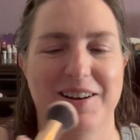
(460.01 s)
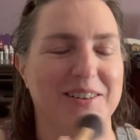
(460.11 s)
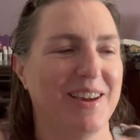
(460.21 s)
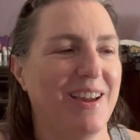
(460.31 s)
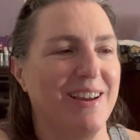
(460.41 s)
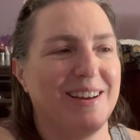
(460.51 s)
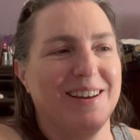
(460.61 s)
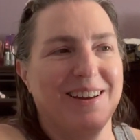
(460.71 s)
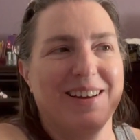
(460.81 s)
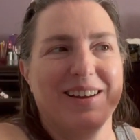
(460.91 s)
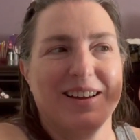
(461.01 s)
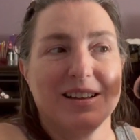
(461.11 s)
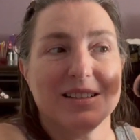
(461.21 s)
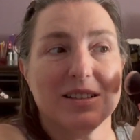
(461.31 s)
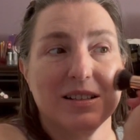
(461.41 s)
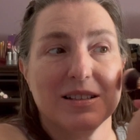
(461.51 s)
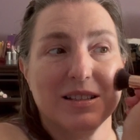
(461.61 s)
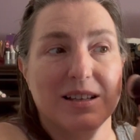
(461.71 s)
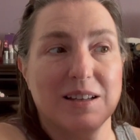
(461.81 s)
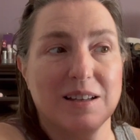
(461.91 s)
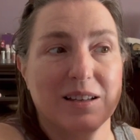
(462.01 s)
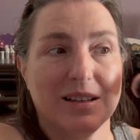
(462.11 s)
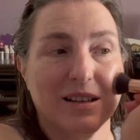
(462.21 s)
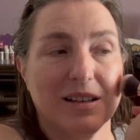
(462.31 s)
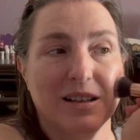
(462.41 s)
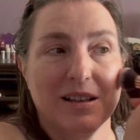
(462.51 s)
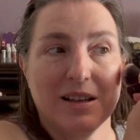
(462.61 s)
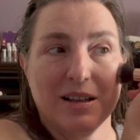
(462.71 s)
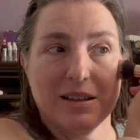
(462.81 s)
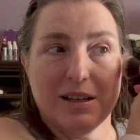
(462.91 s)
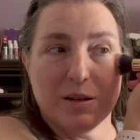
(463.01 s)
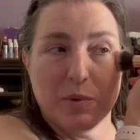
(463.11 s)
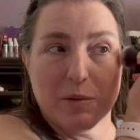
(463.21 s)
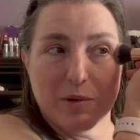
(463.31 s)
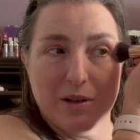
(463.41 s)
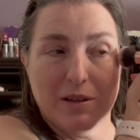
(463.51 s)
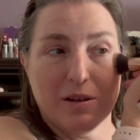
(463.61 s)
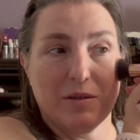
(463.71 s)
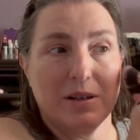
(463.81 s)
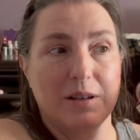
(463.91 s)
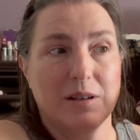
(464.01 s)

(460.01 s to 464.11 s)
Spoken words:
Okay, so that's a lot of pigment on that one.